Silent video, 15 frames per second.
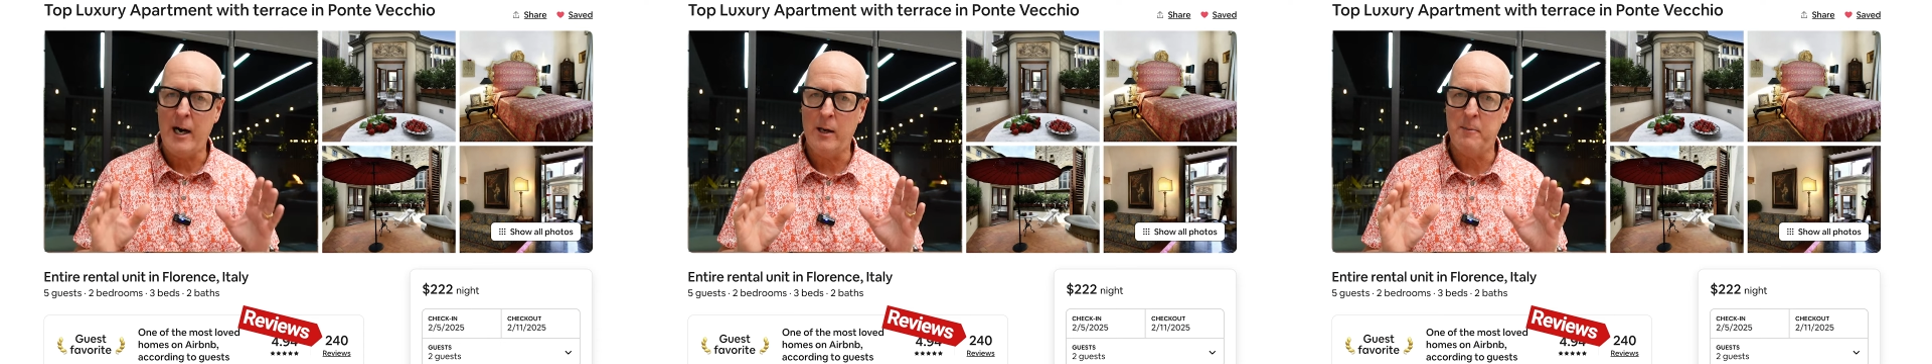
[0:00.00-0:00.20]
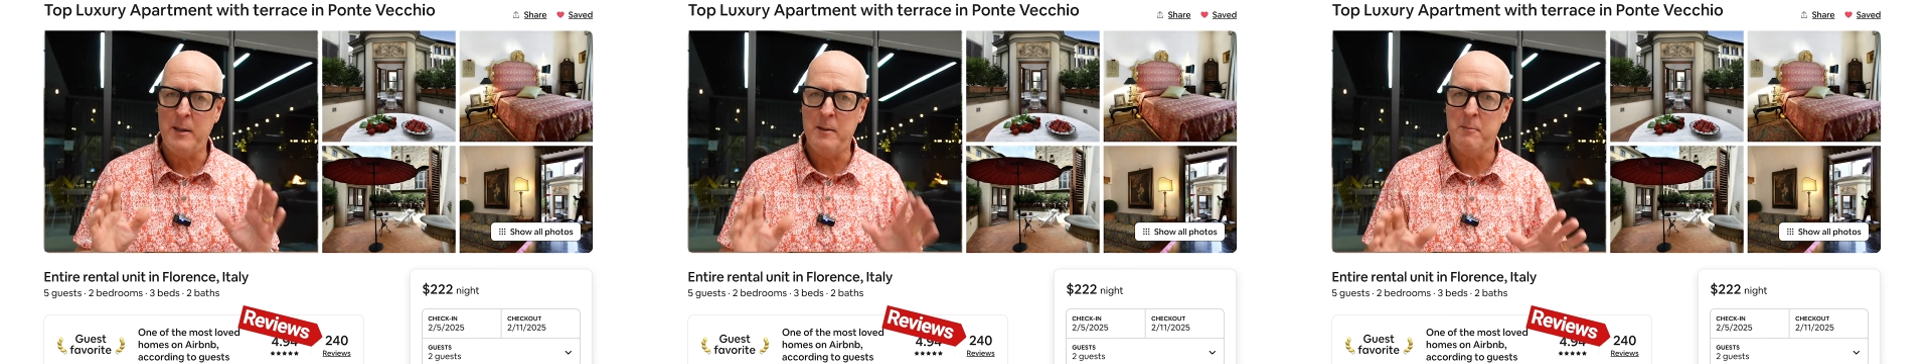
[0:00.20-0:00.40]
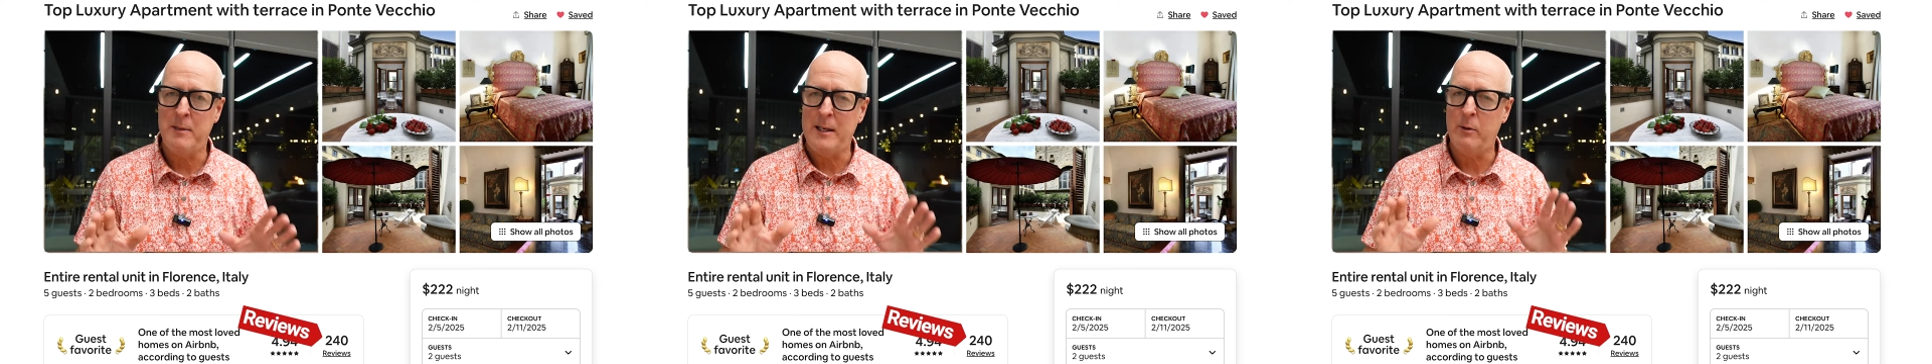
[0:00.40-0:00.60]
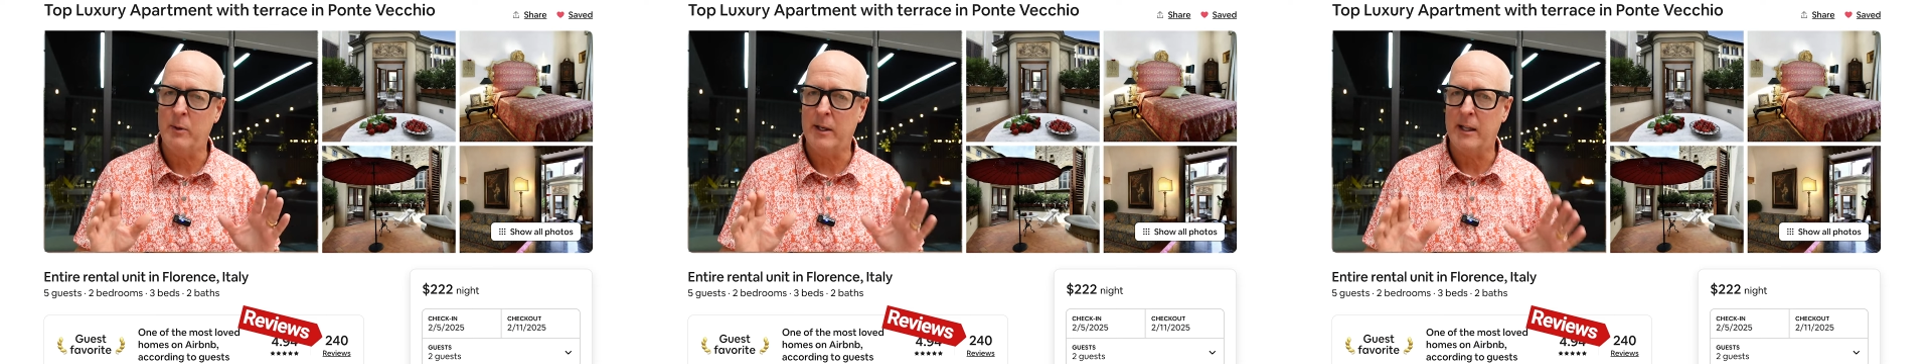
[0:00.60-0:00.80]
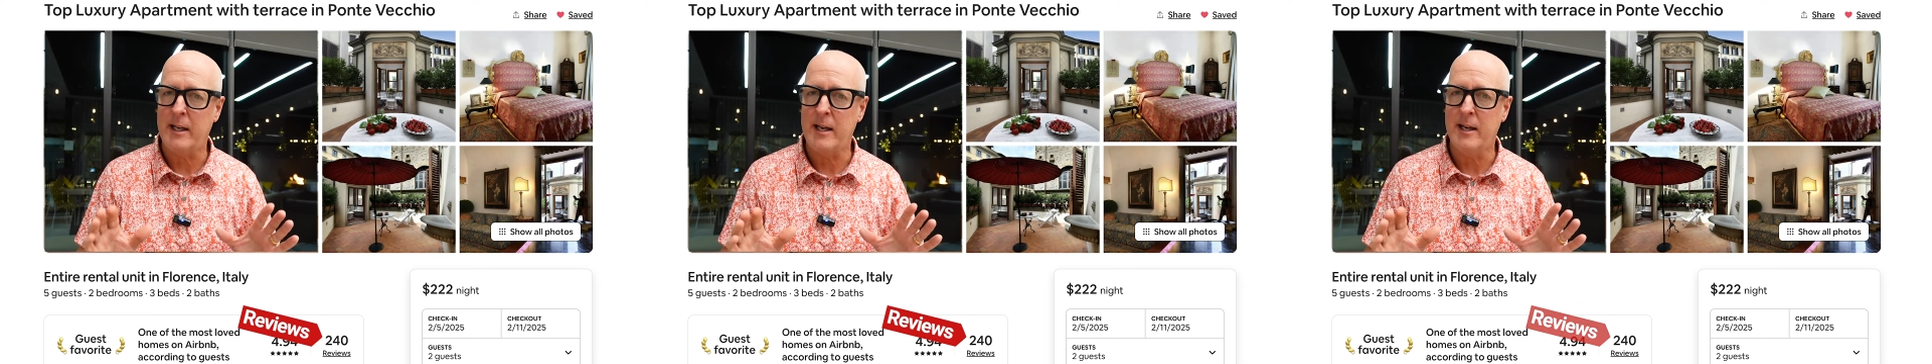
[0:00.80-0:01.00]
Airbnb
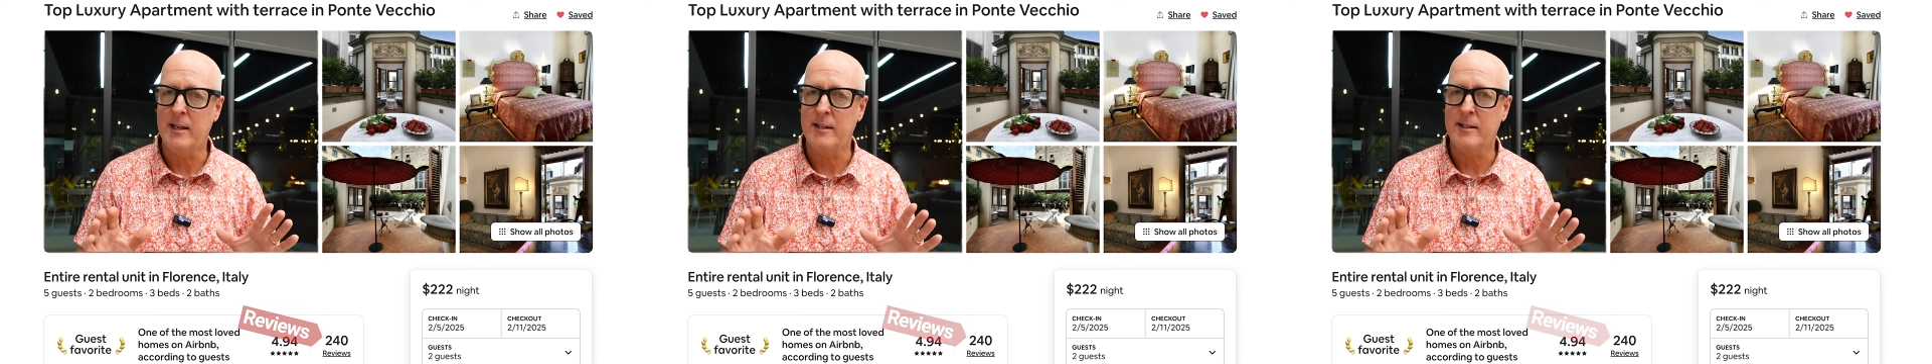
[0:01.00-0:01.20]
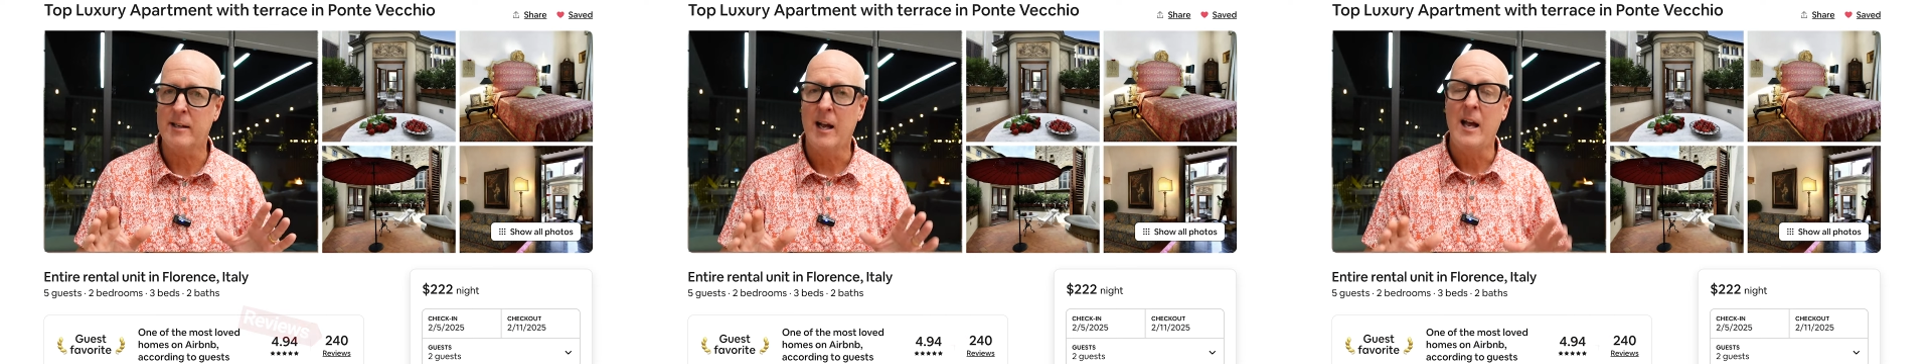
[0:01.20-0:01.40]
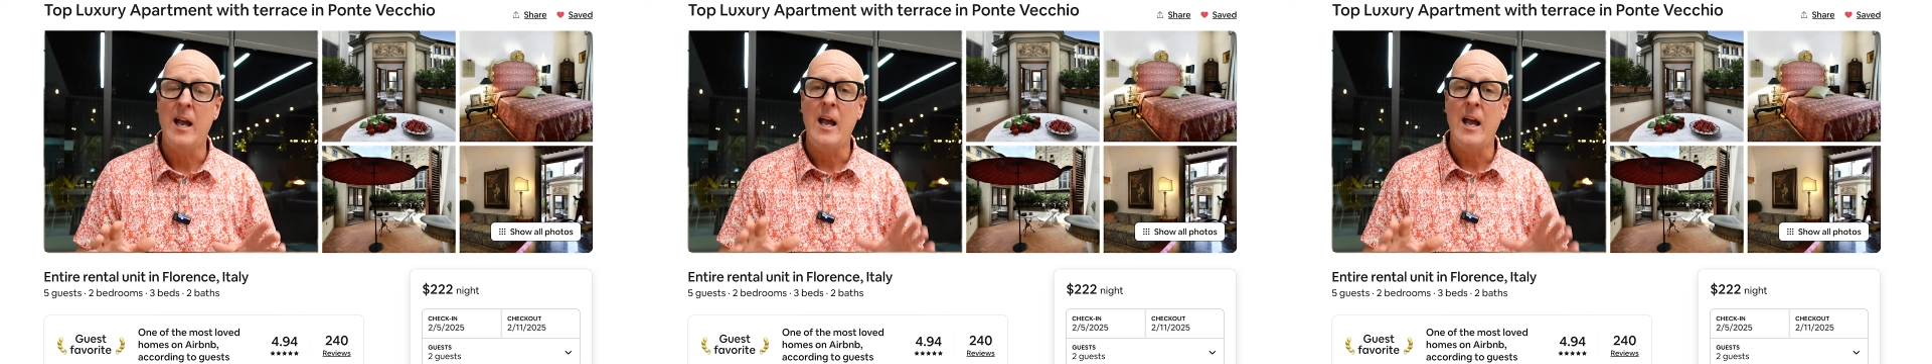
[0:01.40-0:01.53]
really is.